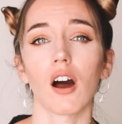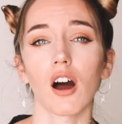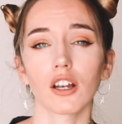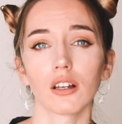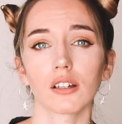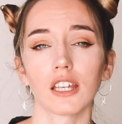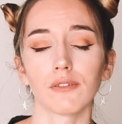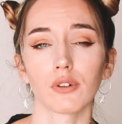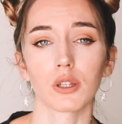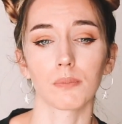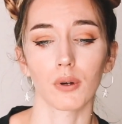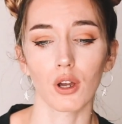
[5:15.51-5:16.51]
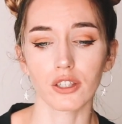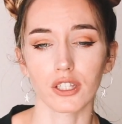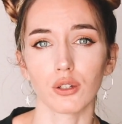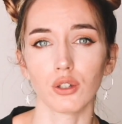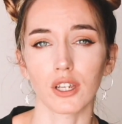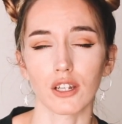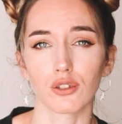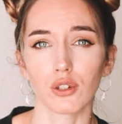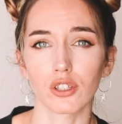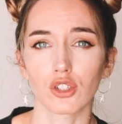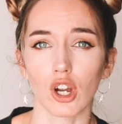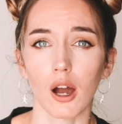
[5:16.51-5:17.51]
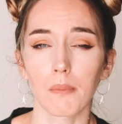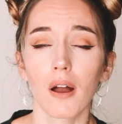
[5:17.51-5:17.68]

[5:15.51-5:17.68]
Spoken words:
aren't looking for the person who can do the job